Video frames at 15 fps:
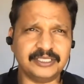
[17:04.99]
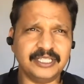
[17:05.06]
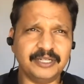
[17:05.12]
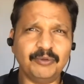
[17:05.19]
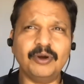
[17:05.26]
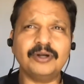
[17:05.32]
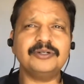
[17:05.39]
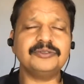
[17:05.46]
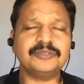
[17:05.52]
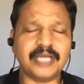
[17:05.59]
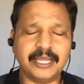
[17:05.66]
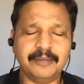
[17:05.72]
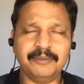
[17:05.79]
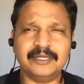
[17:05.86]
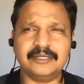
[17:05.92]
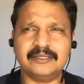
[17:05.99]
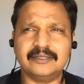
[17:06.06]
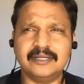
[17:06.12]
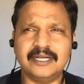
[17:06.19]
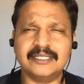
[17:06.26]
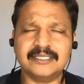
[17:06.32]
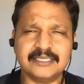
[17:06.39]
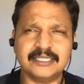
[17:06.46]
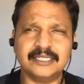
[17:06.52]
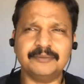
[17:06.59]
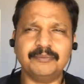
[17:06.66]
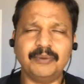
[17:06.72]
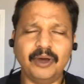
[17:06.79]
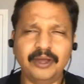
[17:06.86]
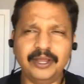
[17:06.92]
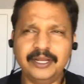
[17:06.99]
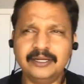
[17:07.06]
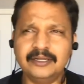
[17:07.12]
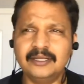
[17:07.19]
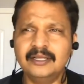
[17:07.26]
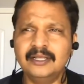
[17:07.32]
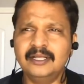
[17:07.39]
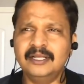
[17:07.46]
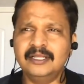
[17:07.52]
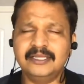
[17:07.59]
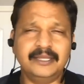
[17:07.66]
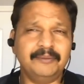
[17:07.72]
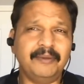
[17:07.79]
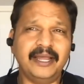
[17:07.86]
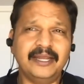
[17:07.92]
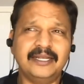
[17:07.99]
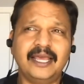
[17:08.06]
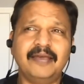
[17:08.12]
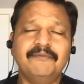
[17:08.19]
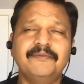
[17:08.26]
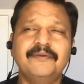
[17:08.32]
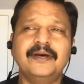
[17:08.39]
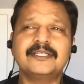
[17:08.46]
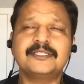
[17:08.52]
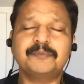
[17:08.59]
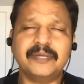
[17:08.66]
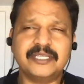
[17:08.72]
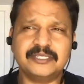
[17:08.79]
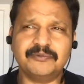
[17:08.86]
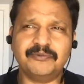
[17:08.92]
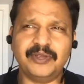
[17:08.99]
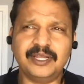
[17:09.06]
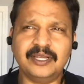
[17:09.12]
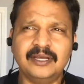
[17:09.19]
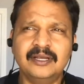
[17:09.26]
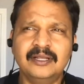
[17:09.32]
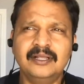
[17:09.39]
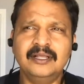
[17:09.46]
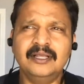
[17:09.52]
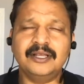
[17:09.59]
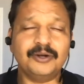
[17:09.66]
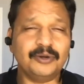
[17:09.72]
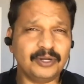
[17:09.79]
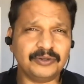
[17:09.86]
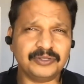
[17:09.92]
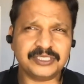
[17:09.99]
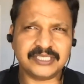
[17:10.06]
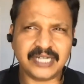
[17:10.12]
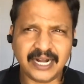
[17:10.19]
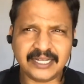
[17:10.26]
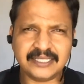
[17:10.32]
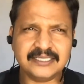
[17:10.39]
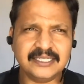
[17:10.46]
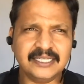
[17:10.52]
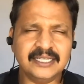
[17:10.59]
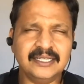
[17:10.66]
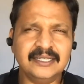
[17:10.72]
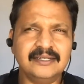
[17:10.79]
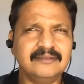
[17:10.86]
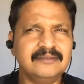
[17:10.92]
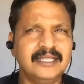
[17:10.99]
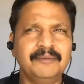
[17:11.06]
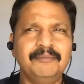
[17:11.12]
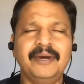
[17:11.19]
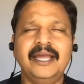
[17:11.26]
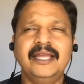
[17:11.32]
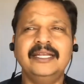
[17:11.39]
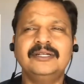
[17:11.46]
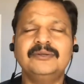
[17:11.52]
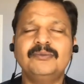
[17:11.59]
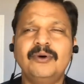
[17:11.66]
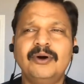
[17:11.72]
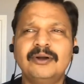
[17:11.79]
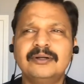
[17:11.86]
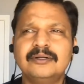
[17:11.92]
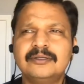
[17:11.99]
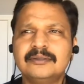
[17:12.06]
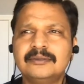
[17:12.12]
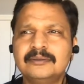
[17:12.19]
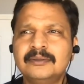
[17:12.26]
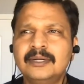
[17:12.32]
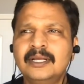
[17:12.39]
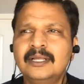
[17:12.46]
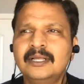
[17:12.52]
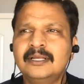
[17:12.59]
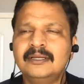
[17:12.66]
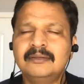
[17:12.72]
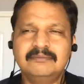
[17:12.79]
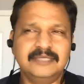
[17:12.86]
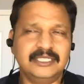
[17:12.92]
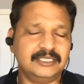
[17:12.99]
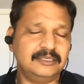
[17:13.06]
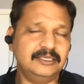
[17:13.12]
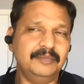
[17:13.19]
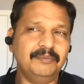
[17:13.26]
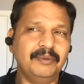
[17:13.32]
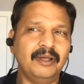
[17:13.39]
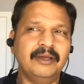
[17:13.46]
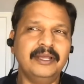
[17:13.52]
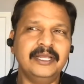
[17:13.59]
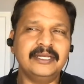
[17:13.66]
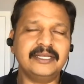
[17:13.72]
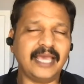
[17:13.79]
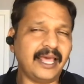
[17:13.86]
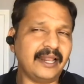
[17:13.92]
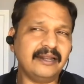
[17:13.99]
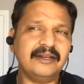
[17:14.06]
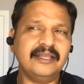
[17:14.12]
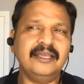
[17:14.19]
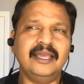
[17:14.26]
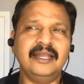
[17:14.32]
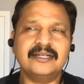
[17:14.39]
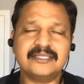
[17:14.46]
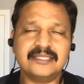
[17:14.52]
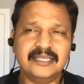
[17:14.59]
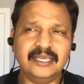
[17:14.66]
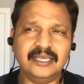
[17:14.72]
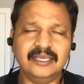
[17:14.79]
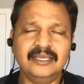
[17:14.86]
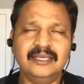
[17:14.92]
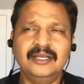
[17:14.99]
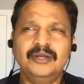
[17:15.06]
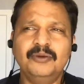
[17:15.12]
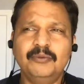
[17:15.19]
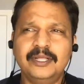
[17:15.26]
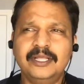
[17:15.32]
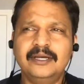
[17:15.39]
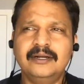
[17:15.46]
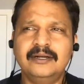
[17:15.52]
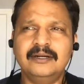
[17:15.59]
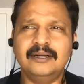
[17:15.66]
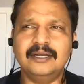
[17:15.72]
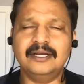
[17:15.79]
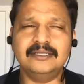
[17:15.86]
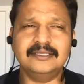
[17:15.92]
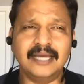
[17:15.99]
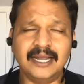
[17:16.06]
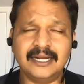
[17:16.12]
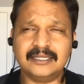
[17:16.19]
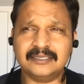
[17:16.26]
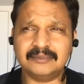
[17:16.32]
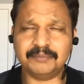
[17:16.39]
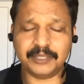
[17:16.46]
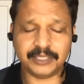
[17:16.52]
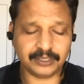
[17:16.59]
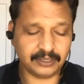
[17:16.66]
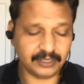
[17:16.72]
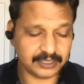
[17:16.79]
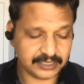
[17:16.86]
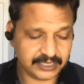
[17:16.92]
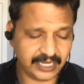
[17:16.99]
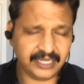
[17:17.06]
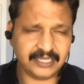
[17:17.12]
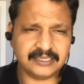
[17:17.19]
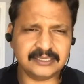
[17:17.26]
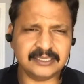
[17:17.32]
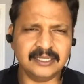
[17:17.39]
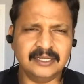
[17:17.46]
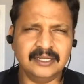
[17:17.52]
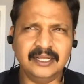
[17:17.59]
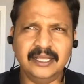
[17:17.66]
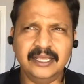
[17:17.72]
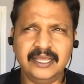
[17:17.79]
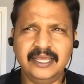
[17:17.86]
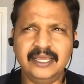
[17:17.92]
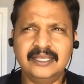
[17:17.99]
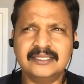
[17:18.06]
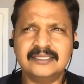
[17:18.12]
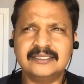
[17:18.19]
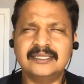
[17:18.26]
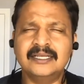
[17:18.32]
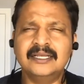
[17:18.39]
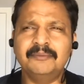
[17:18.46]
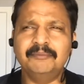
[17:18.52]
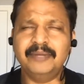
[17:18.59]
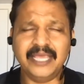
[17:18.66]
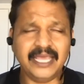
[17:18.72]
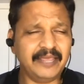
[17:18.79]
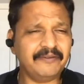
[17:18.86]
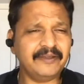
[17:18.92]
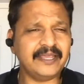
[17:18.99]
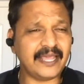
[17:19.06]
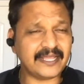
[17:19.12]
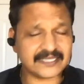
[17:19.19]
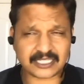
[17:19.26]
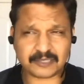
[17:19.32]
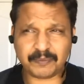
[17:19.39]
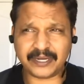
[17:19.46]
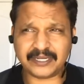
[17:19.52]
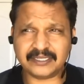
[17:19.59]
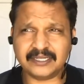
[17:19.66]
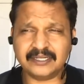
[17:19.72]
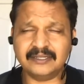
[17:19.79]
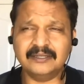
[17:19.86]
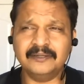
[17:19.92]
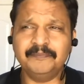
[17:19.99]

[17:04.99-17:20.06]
They want to time it at a certain point. They might have a specific rollout strategy. They might want to just deploy in Canary and see whether that particular change is behaving as expected.